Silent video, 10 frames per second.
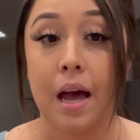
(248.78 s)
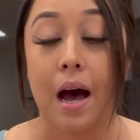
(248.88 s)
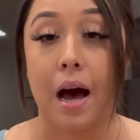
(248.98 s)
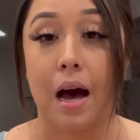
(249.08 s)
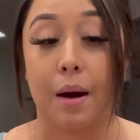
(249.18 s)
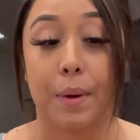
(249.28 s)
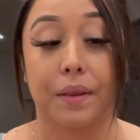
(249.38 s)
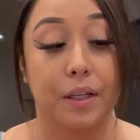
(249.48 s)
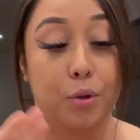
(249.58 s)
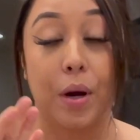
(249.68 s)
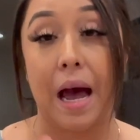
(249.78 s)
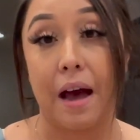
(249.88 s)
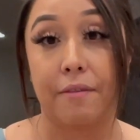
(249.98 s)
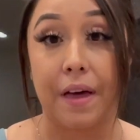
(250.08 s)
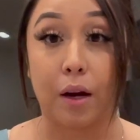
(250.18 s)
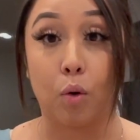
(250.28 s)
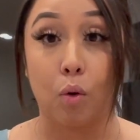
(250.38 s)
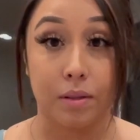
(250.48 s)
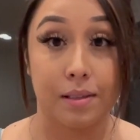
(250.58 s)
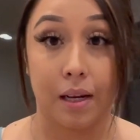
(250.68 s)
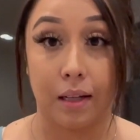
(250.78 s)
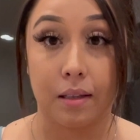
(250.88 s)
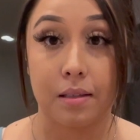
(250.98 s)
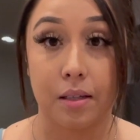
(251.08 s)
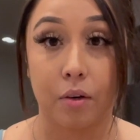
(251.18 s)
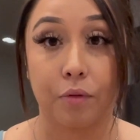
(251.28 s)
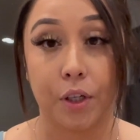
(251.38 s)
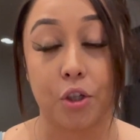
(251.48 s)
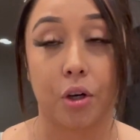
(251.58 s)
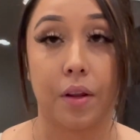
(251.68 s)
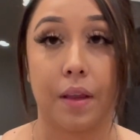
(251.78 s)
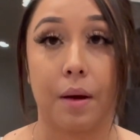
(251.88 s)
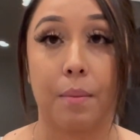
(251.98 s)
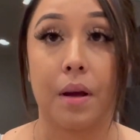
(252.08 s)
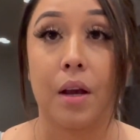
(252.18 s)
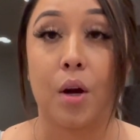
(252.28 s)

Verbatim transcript: Um, and they do have that gold stainless steel feature on them,